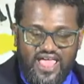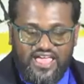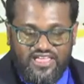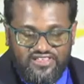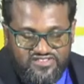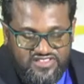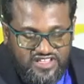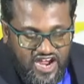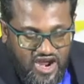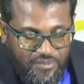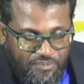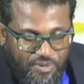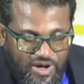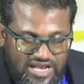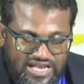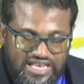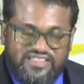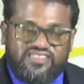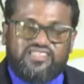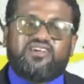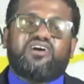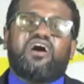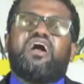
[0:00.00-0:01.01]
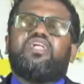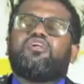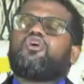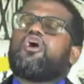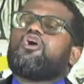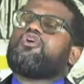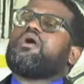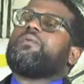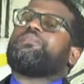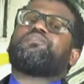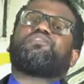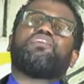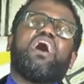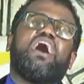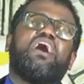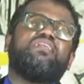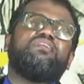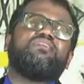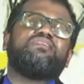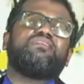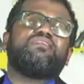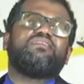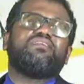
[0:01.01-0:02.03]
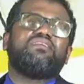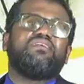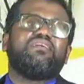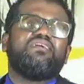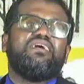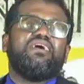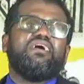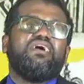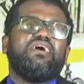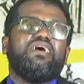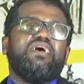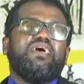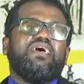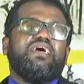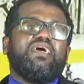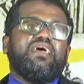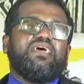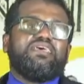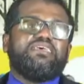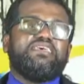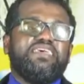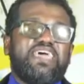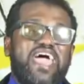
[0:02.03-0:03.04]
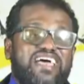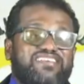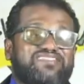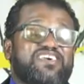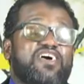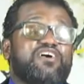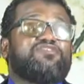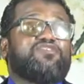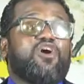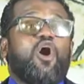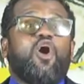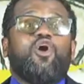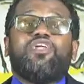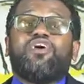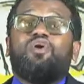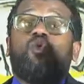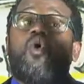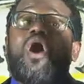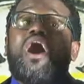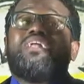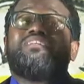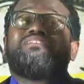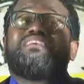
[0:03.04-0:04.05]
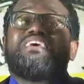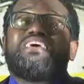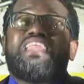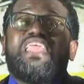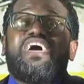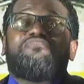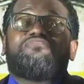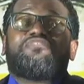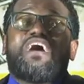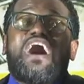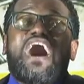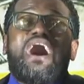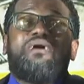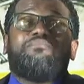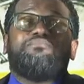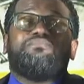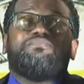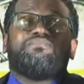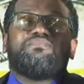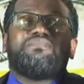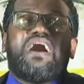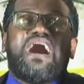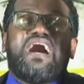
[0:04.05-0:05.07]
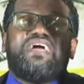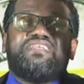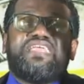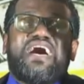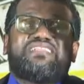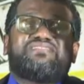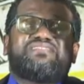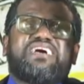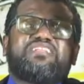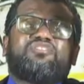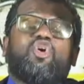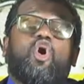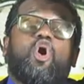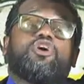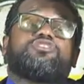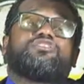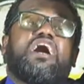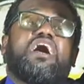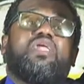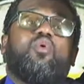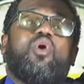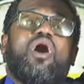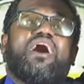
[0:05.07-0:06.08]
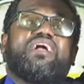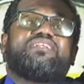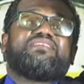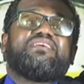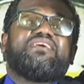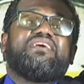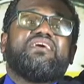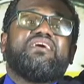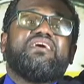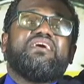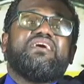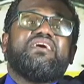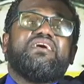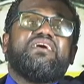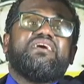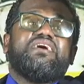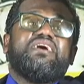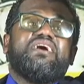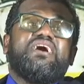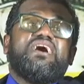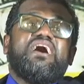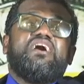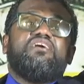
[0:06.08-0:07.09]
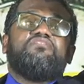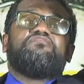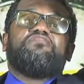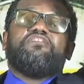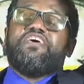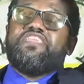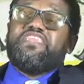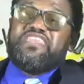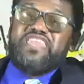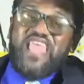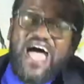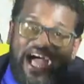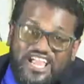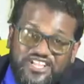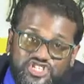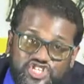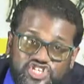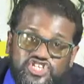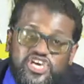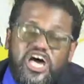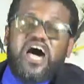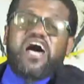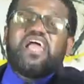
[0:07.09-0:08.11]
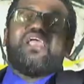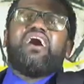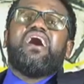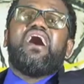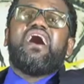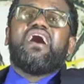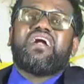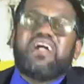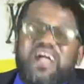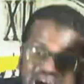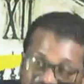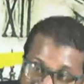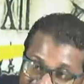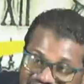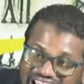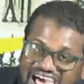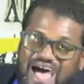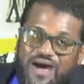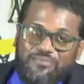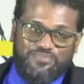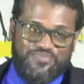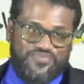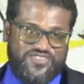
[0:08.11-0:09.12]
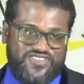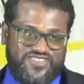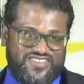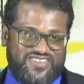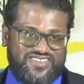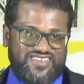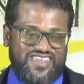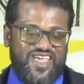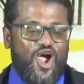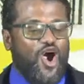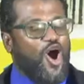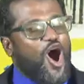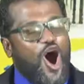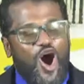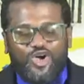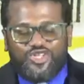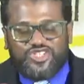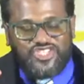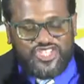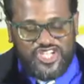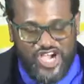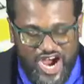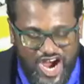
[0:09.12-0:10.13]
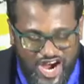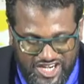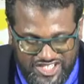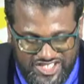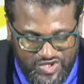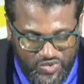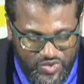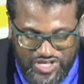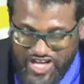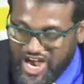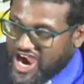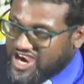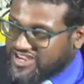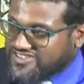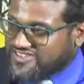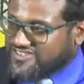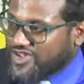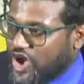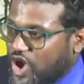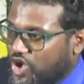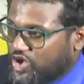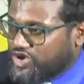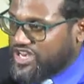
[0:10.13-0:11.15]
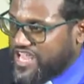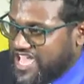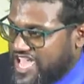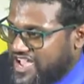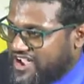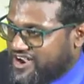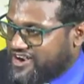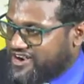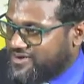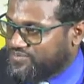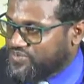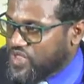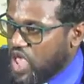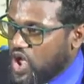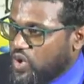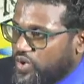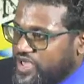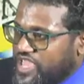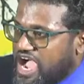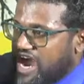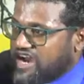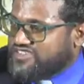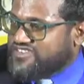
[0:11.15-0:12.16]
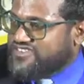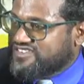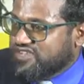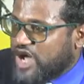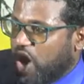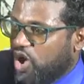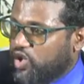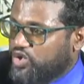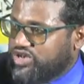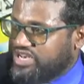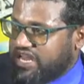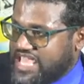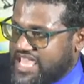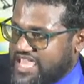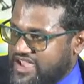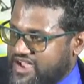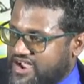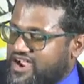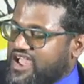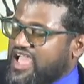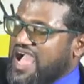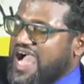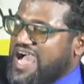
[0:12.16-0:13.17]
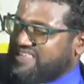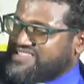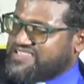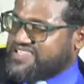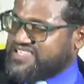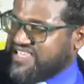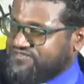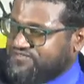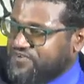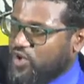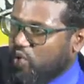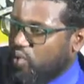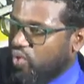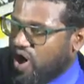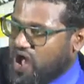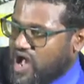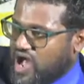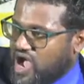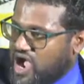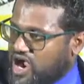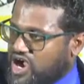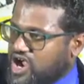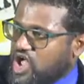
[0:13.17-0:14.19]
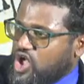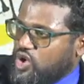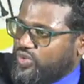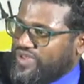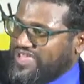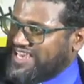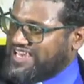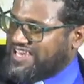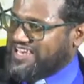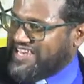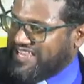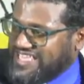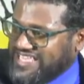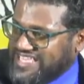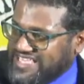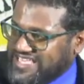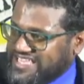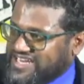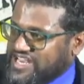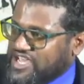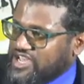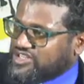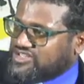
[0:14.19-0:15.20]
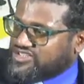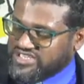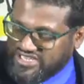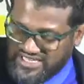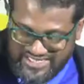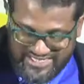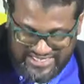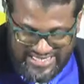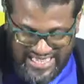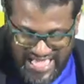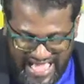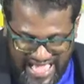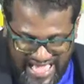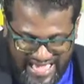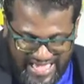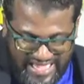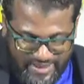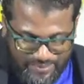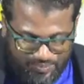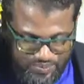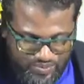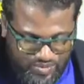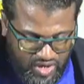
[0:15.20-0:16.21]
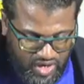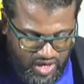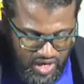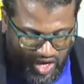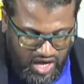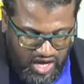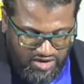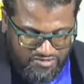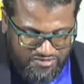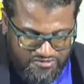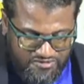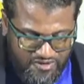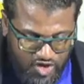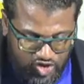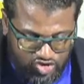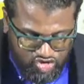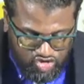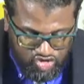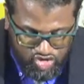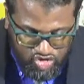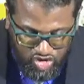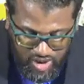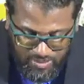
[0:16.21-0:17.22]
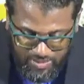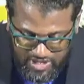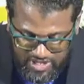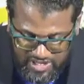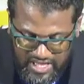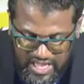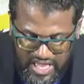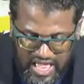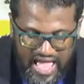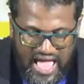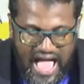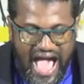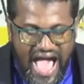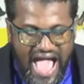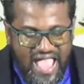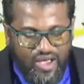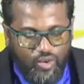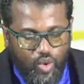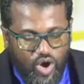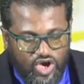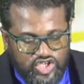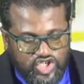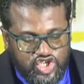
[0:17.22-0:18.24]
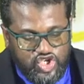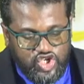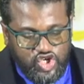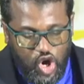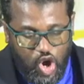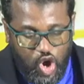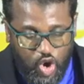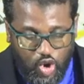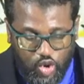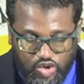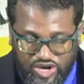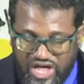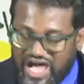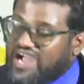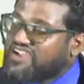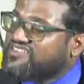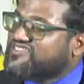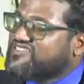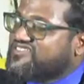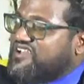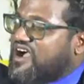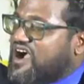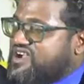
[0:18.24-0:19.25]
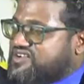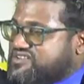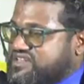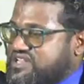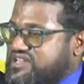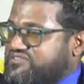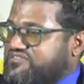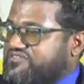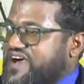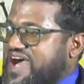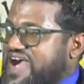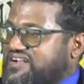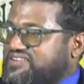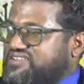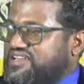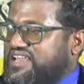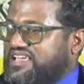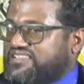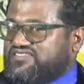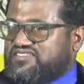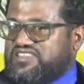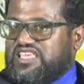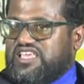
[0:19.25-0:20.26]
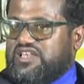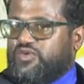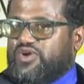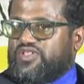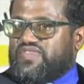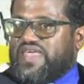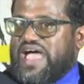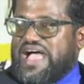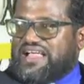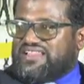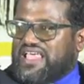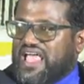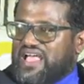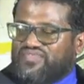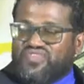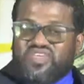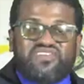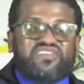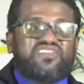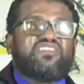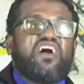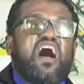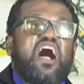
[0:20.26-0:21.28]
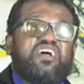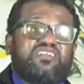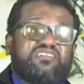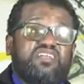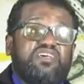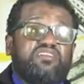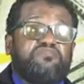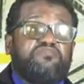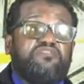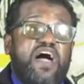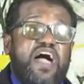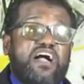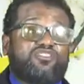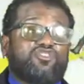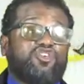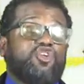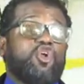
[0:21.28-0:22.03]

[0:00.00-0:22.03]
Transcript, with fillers: Is there political corruption? Yes, so only one thing left to happen, and that's a total what? Financial collapse. Oh, church, we are so near. We are so near a civil war will lead to the time of trouble. I was shown a startling fact. Let's deal with that. The startling fact.